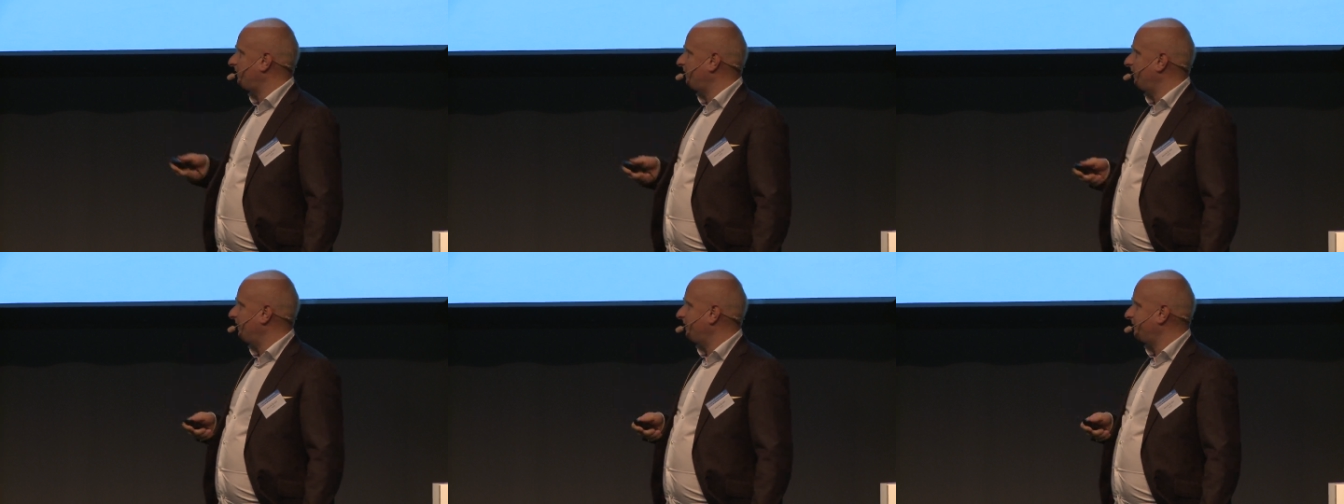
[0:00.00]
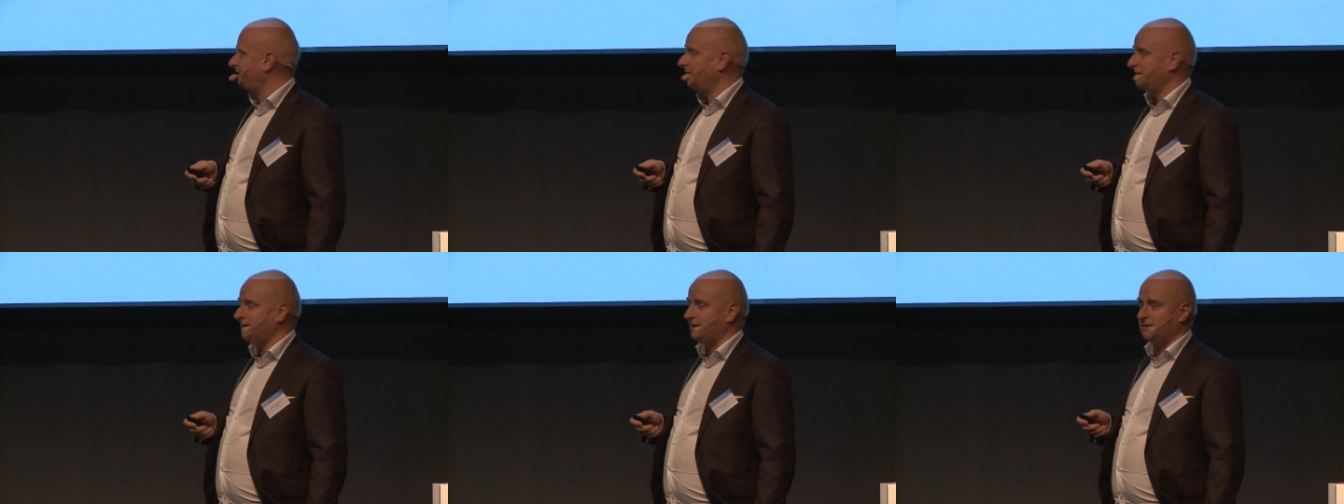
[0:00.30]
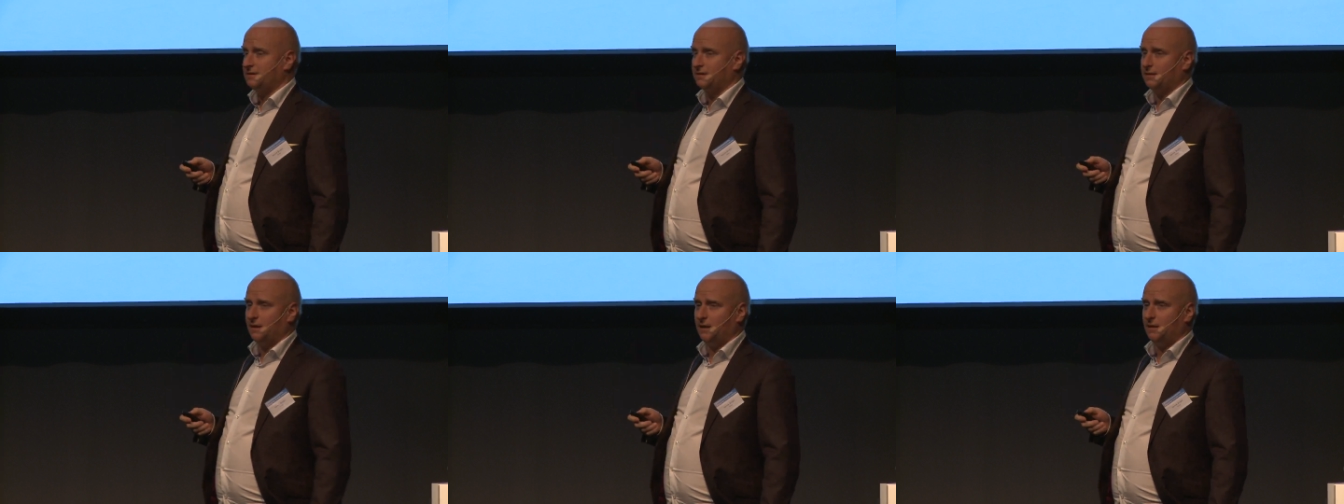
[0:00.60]
10
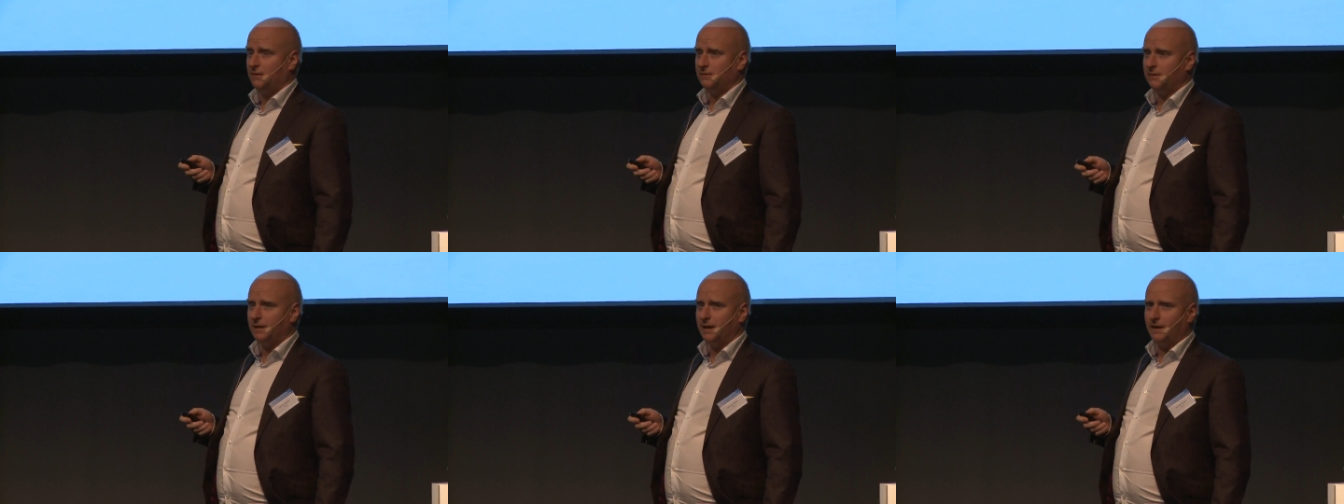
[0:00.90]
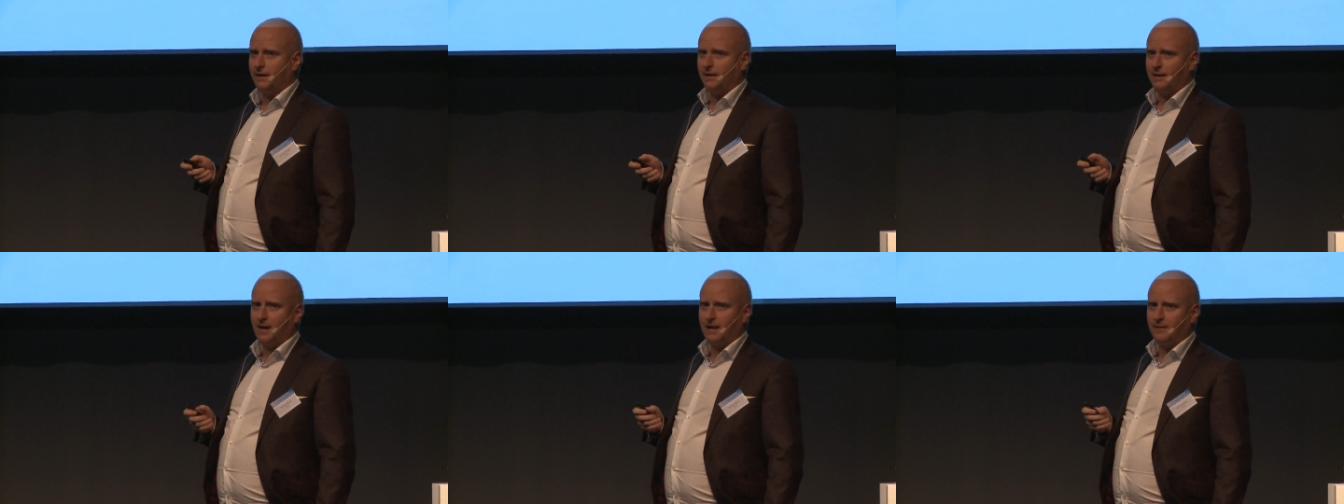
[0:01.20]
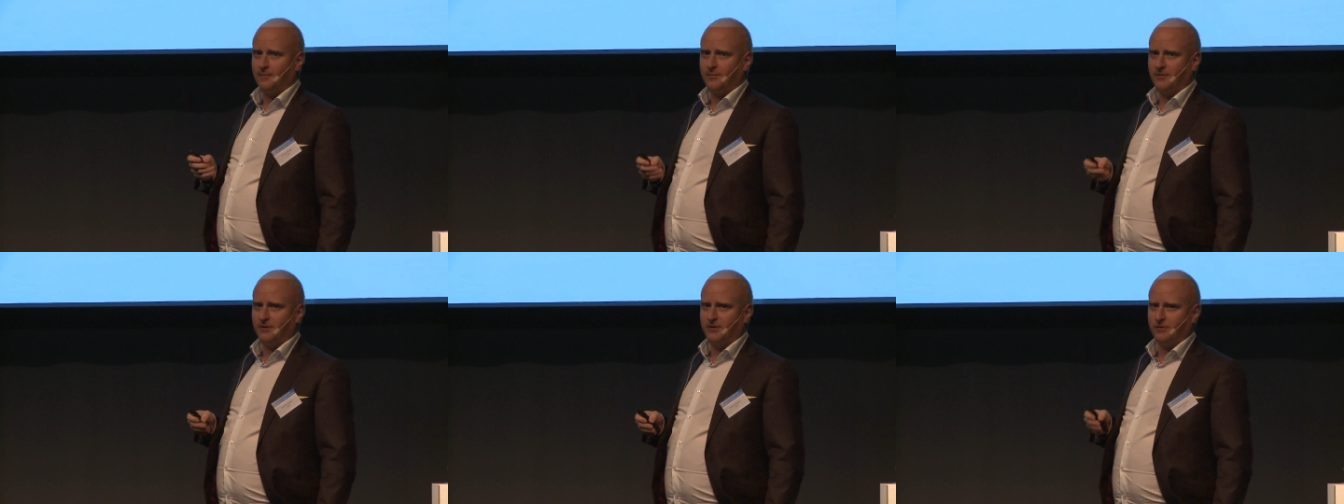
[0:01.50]
years ago and
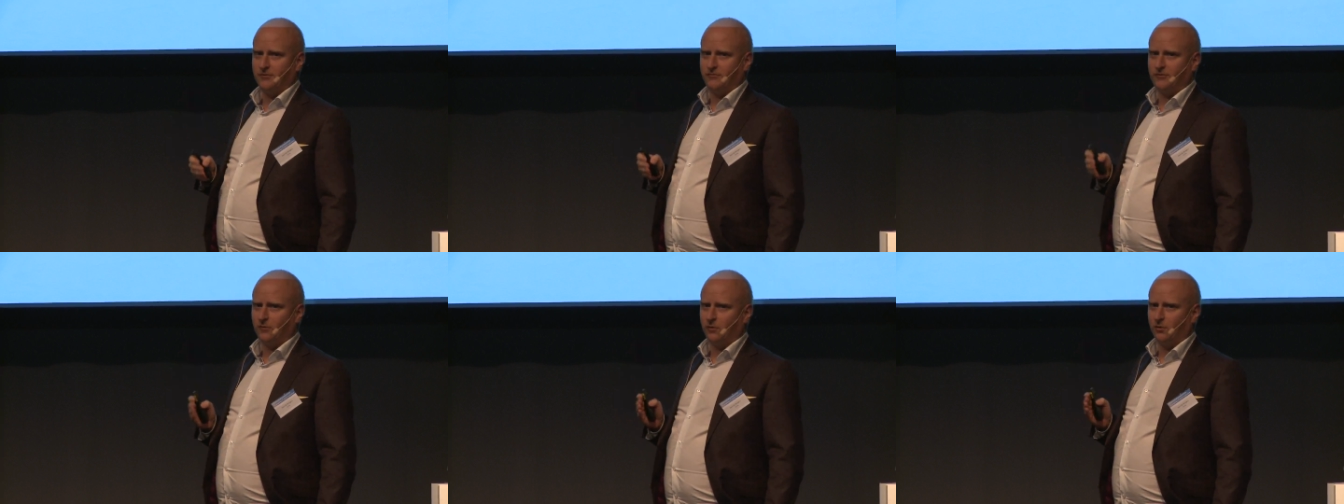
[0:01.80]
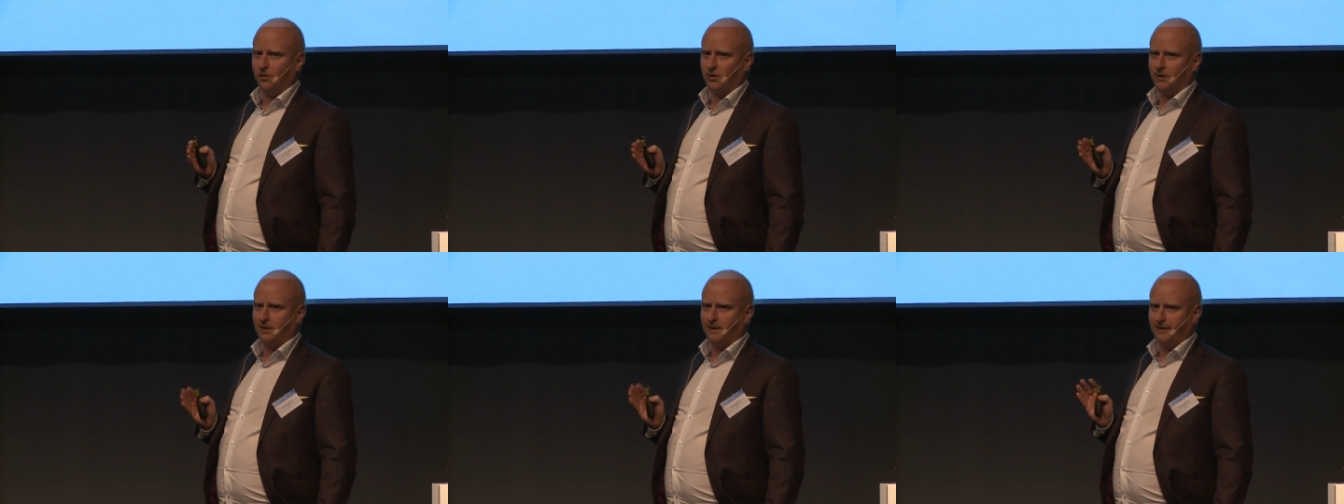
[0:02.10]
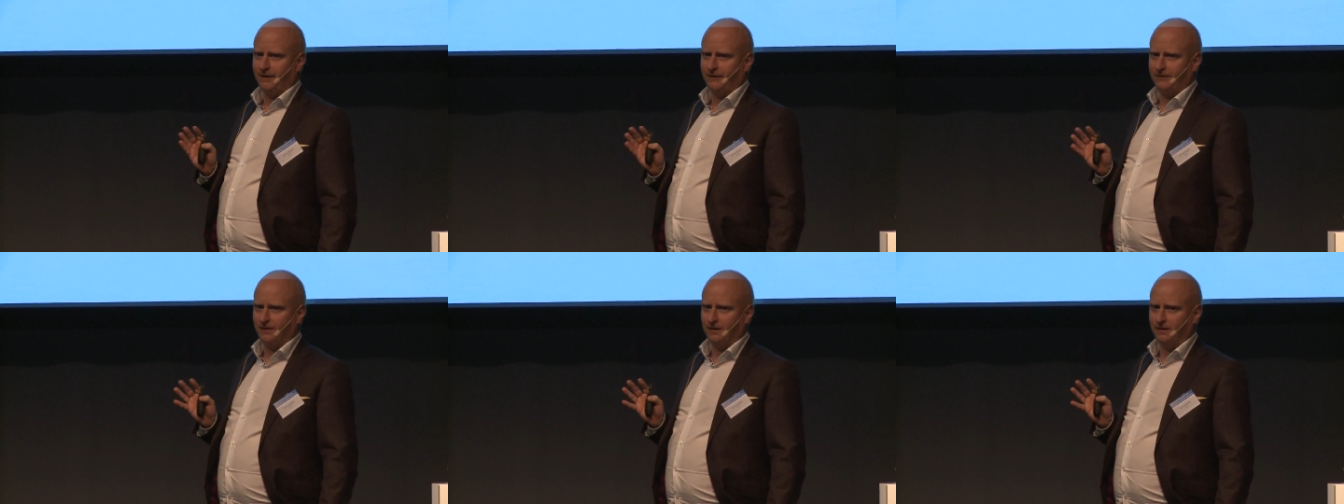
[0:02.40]
had produced tall oil
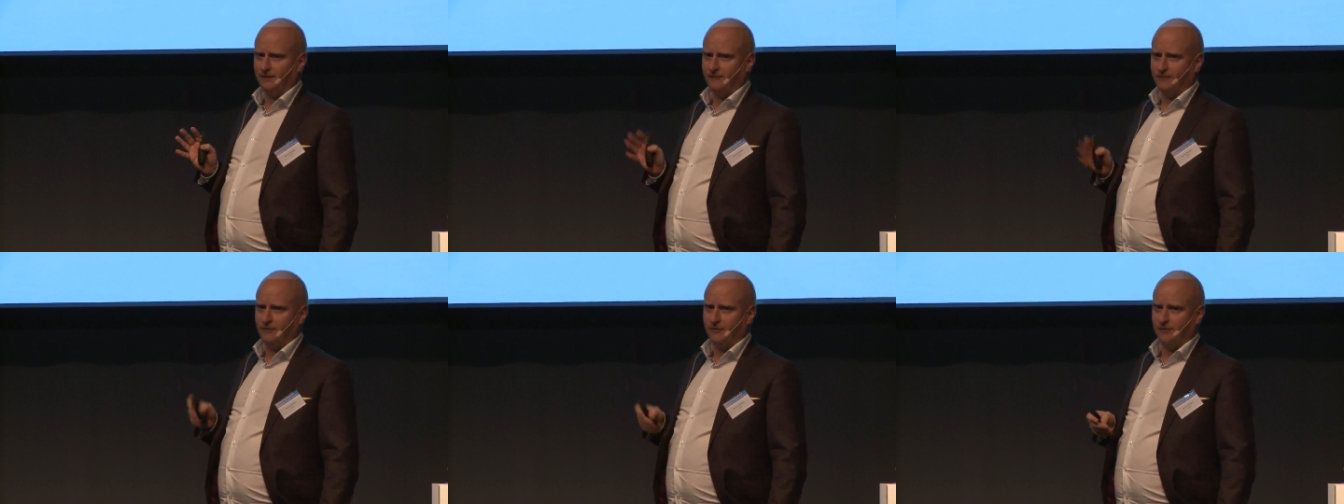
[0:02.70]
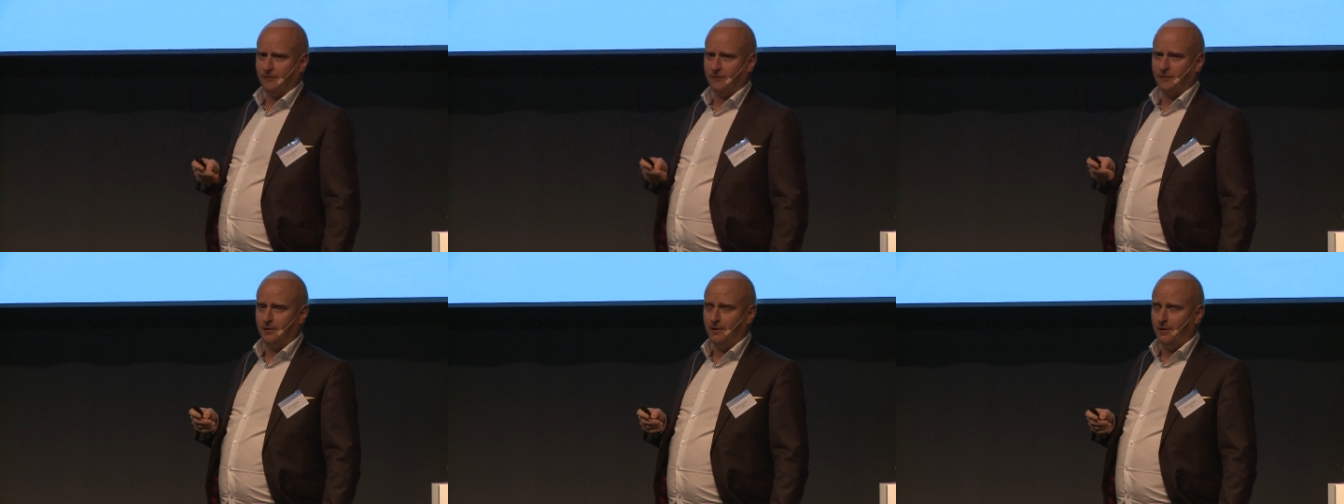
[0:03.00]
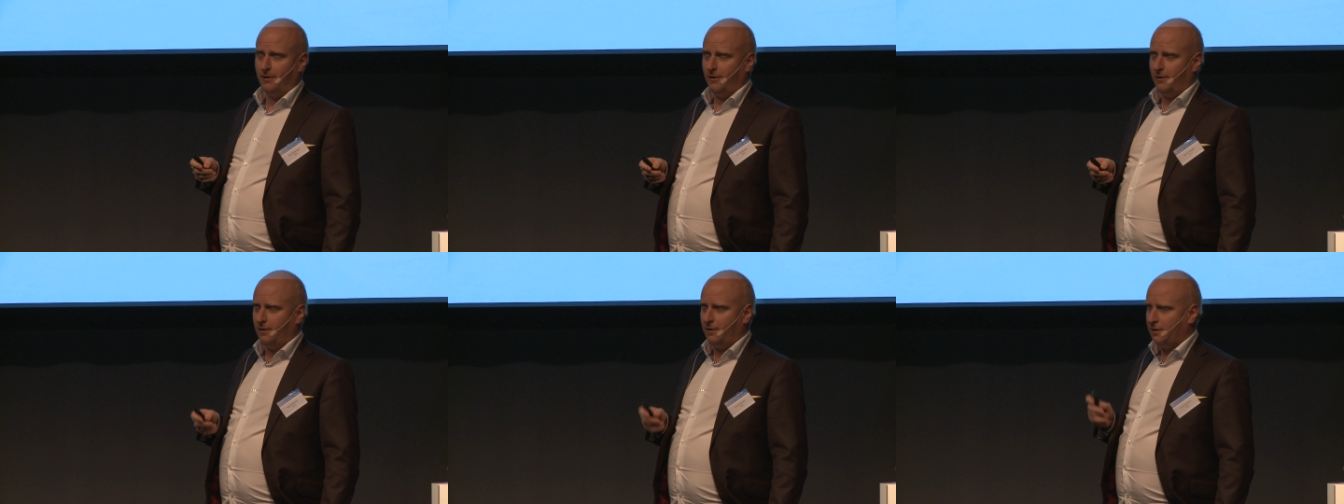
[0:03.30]
diesel for
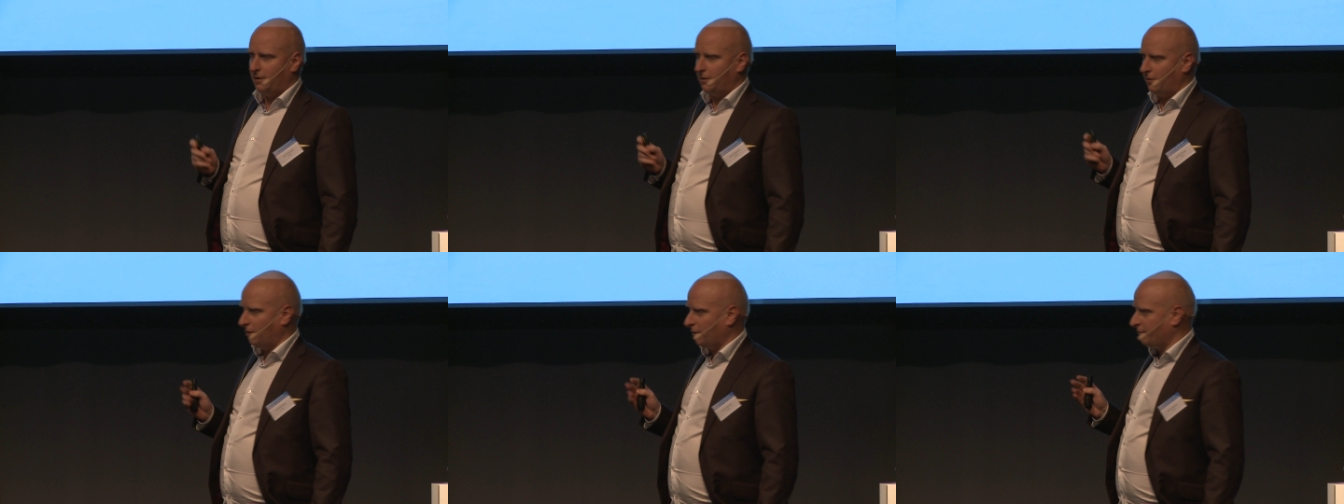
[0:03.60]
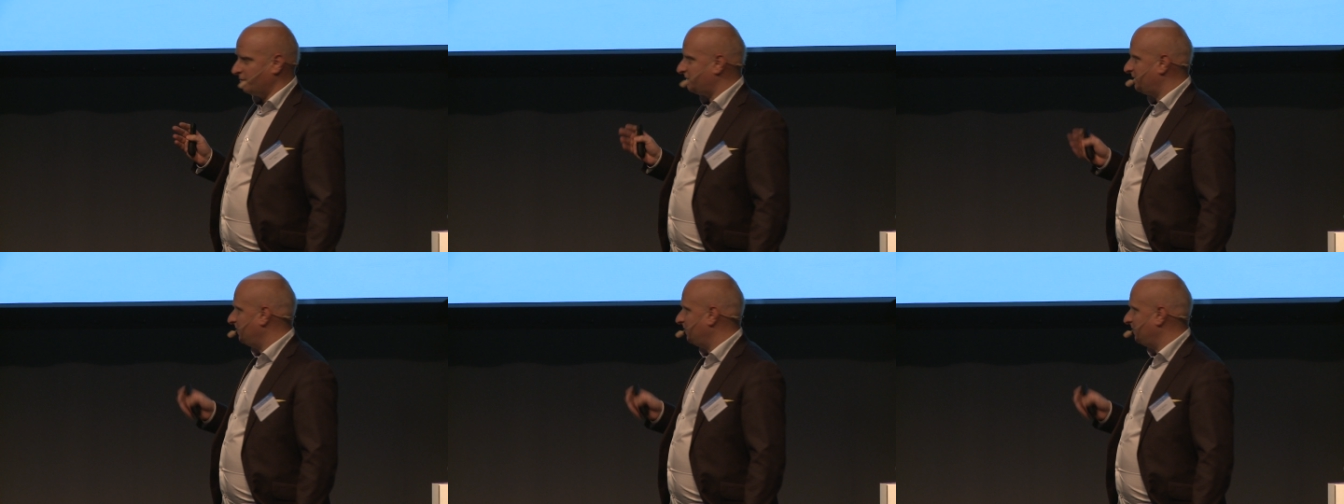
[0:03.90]
almost